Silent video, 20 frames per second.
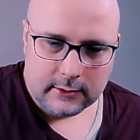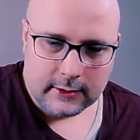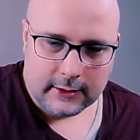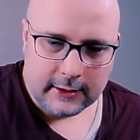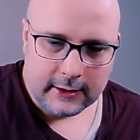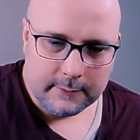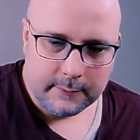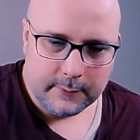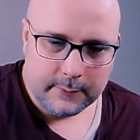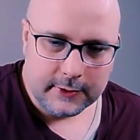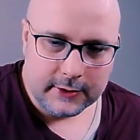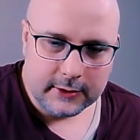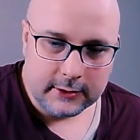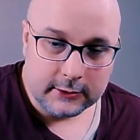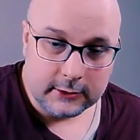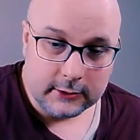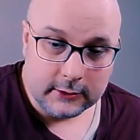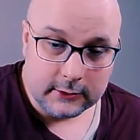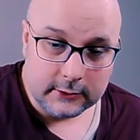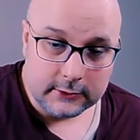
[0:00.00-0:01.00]
and
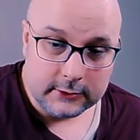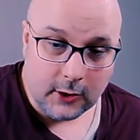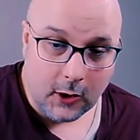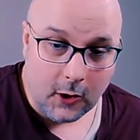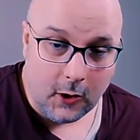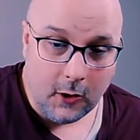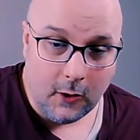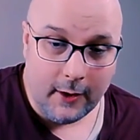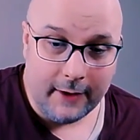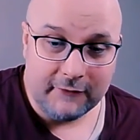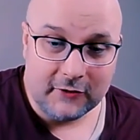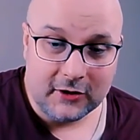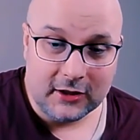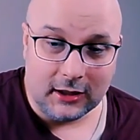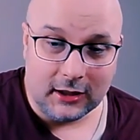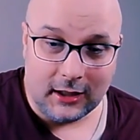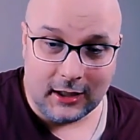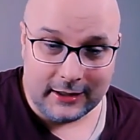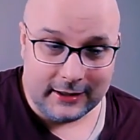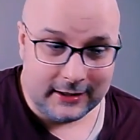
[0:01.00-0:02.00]
build. Oh, I've
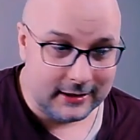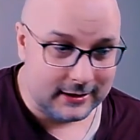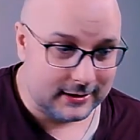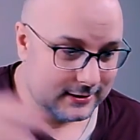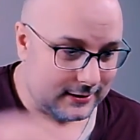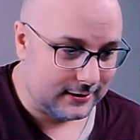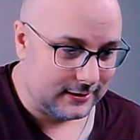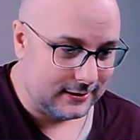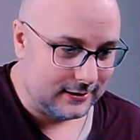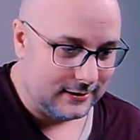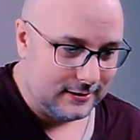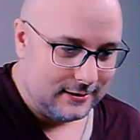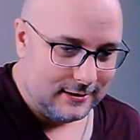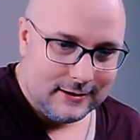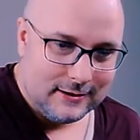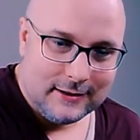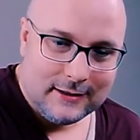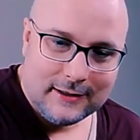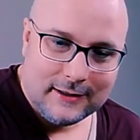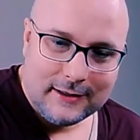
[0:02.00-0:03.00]
got it!
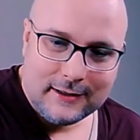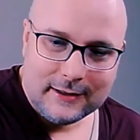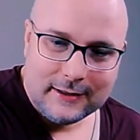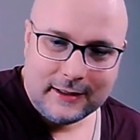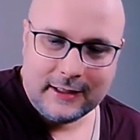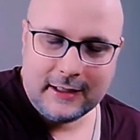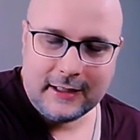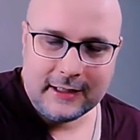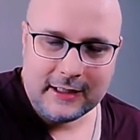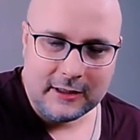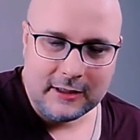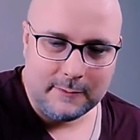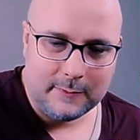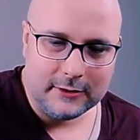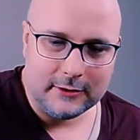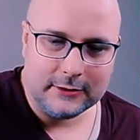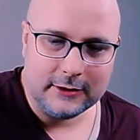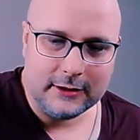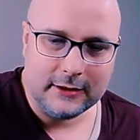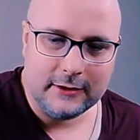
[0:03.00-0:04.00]
Okay, I can
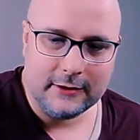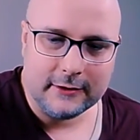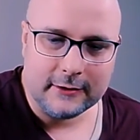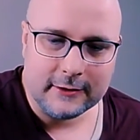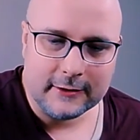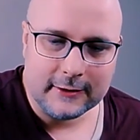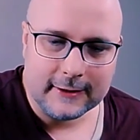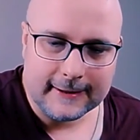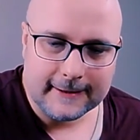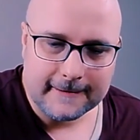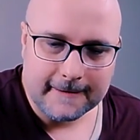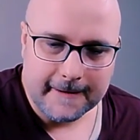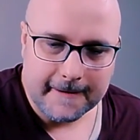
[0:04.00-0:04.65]
build here.